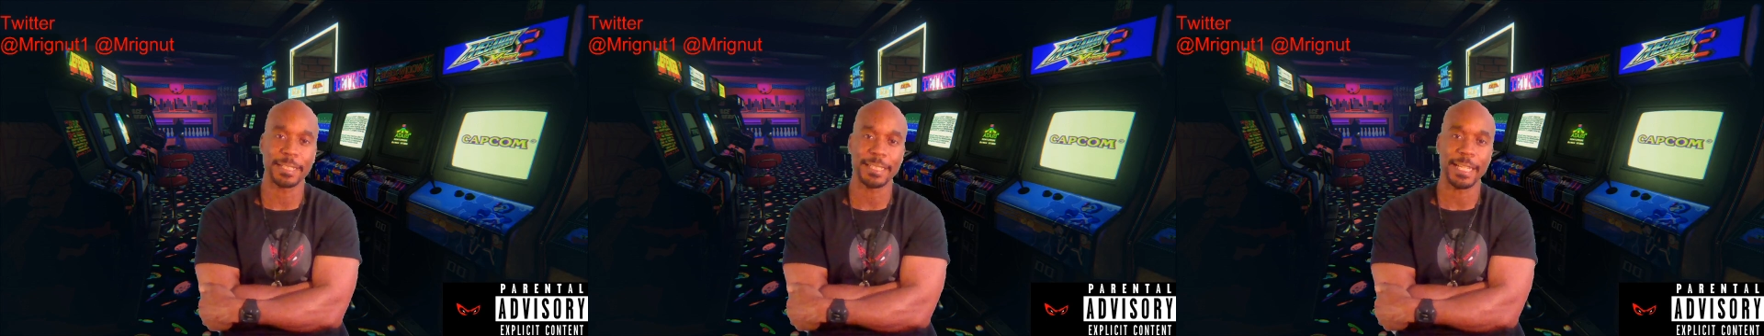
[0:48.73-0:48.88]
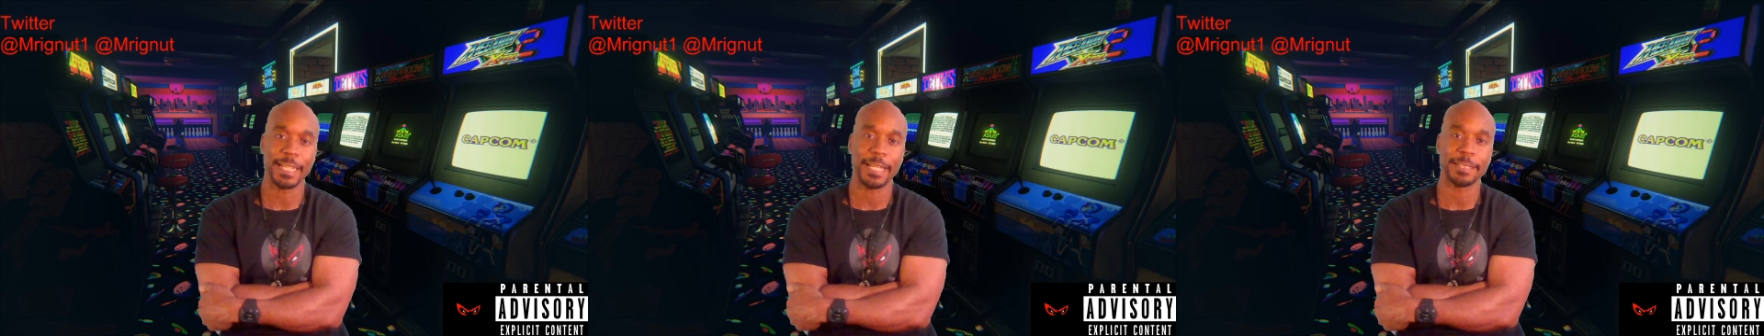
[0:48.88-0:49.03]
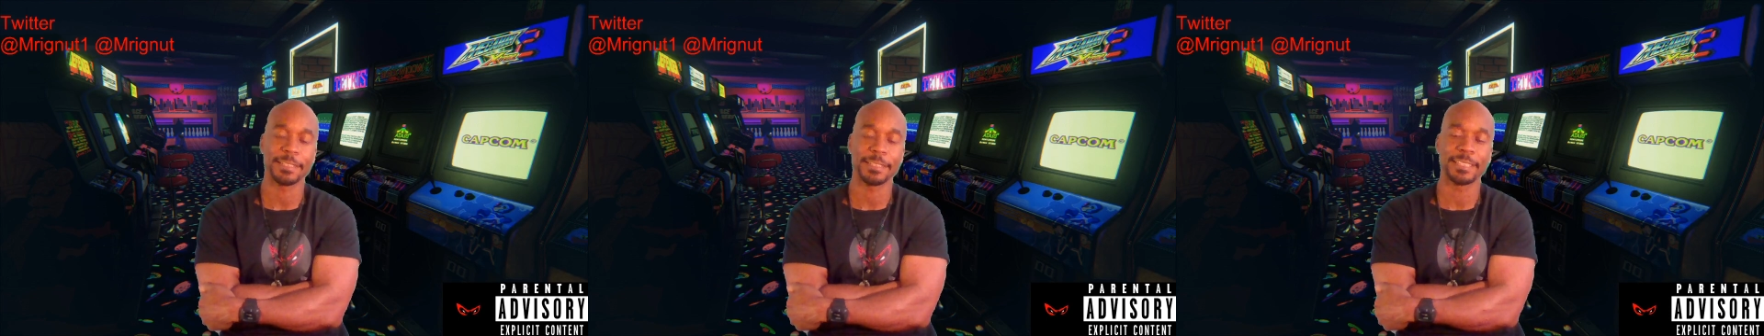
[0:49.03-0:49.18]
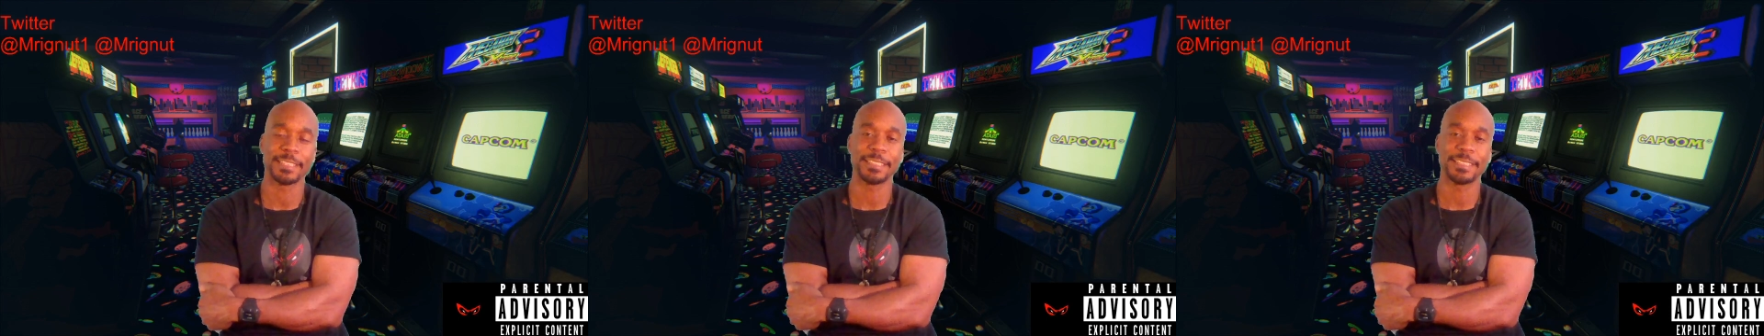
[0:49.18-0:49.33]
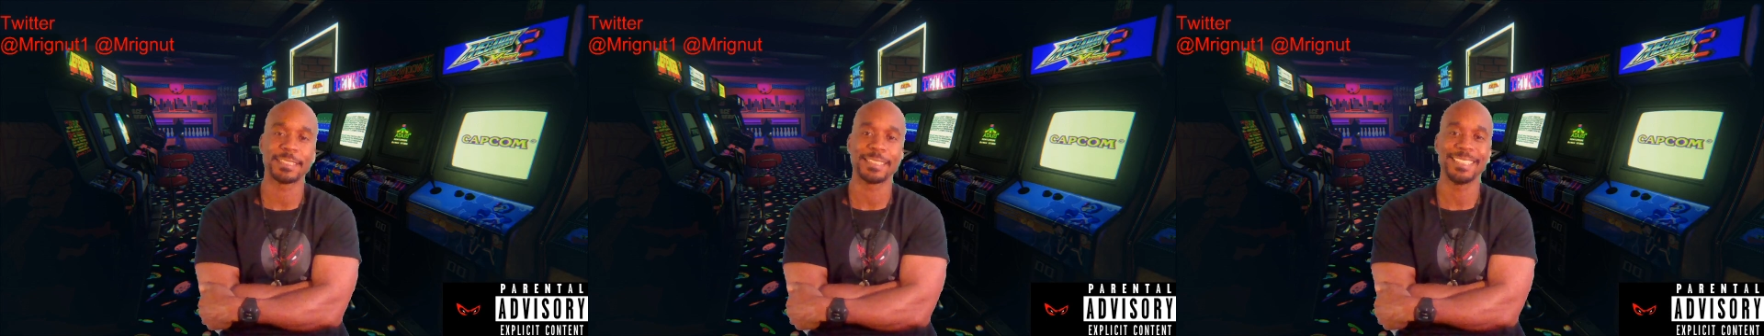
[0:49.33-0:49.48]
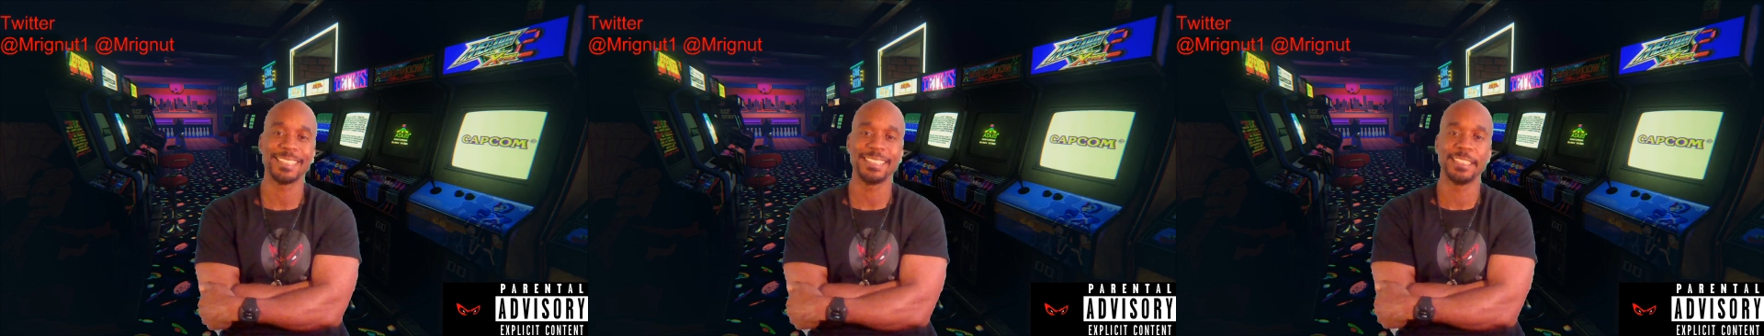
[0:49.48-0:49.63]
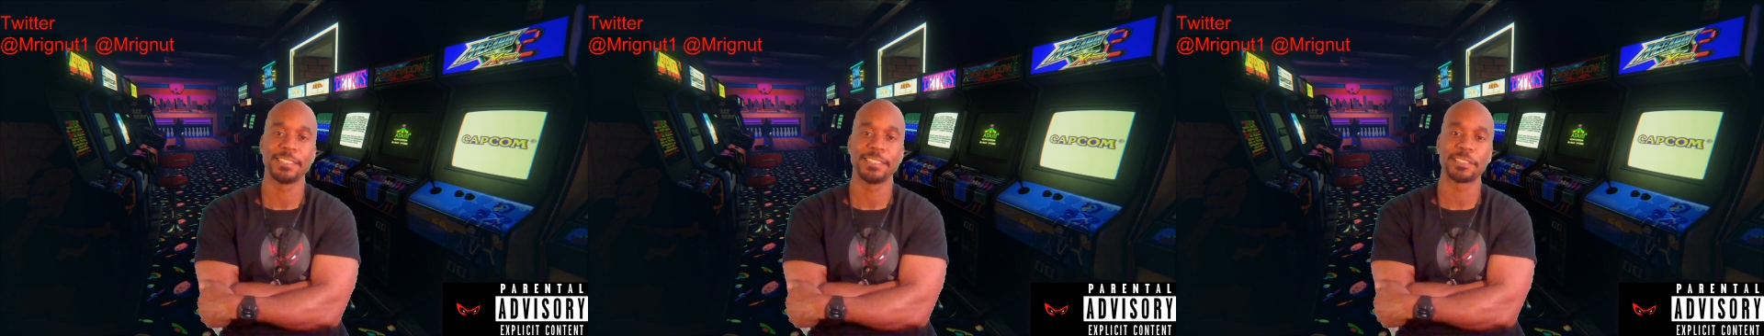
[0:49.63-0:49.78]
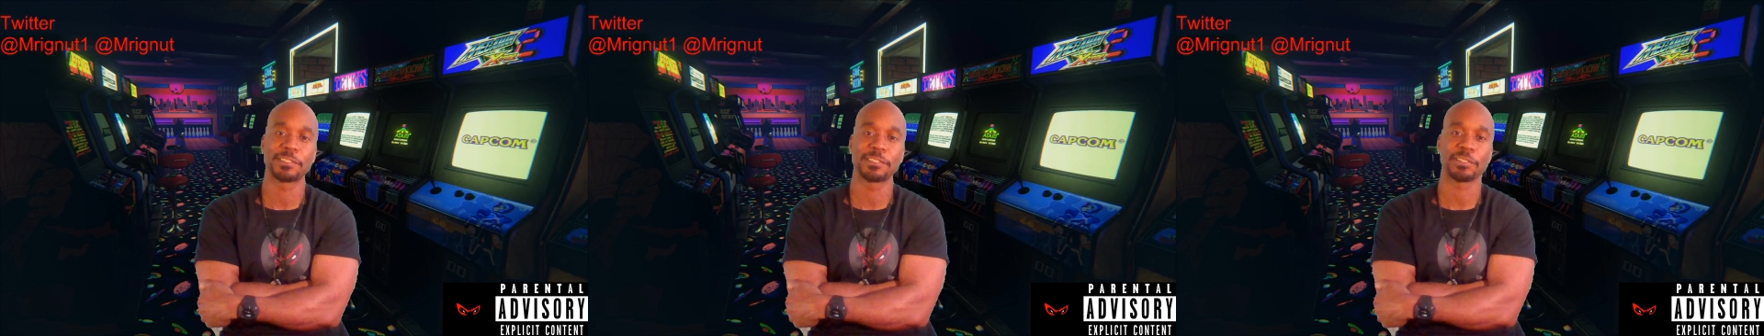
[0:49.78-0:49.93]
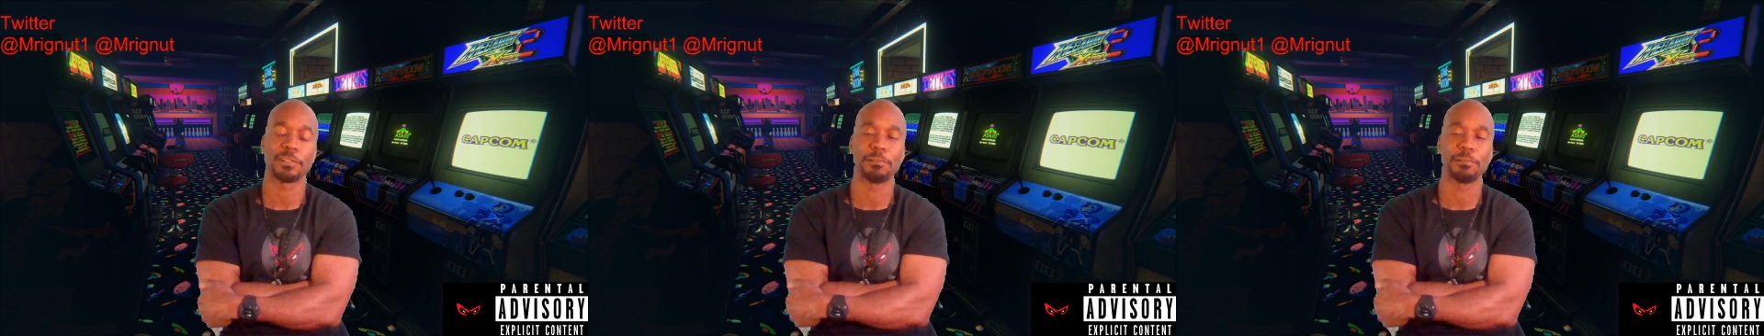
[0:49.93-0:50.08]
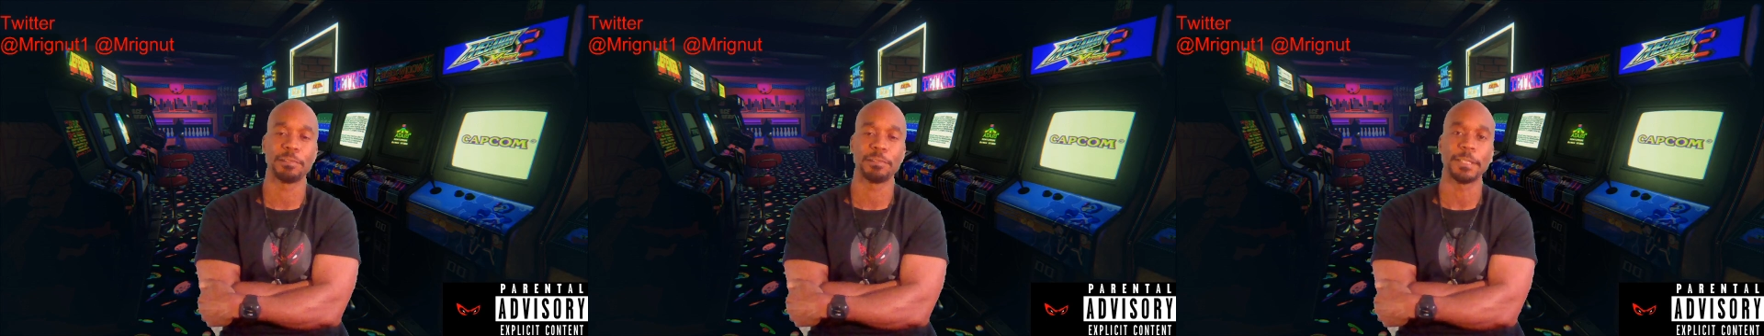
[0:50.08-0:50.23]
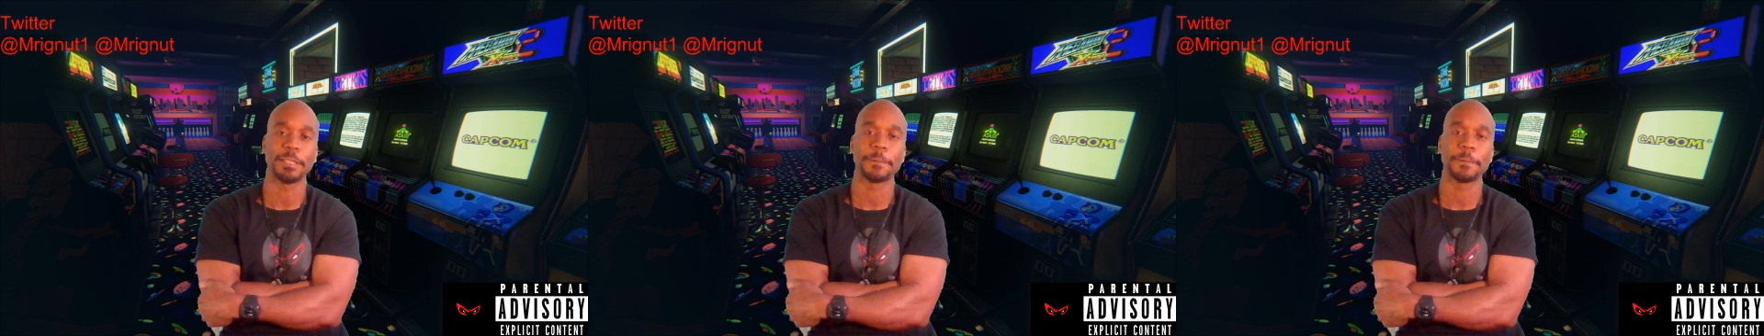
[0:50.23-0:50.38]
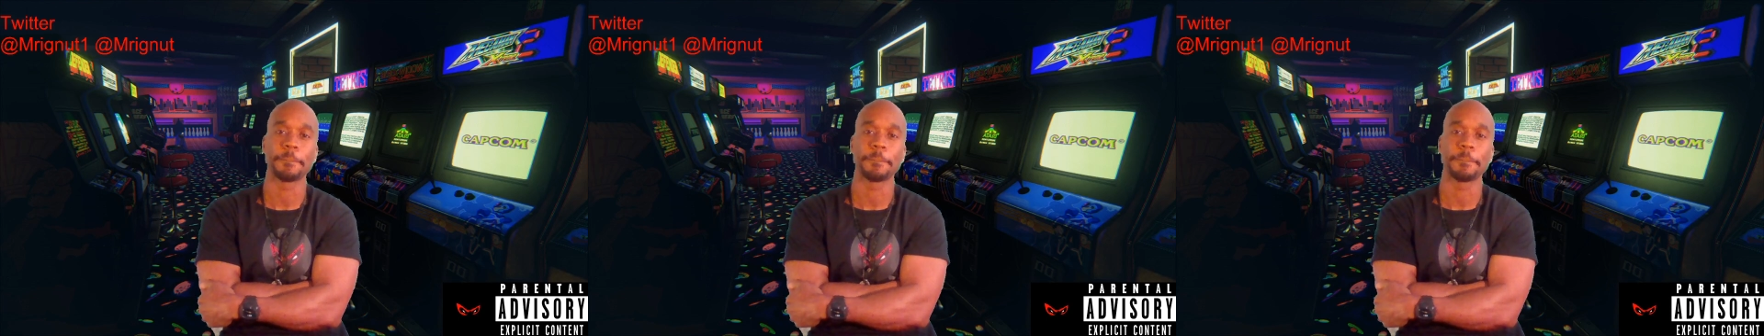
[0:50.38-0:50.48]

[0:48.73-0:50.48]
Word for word: that disease trolling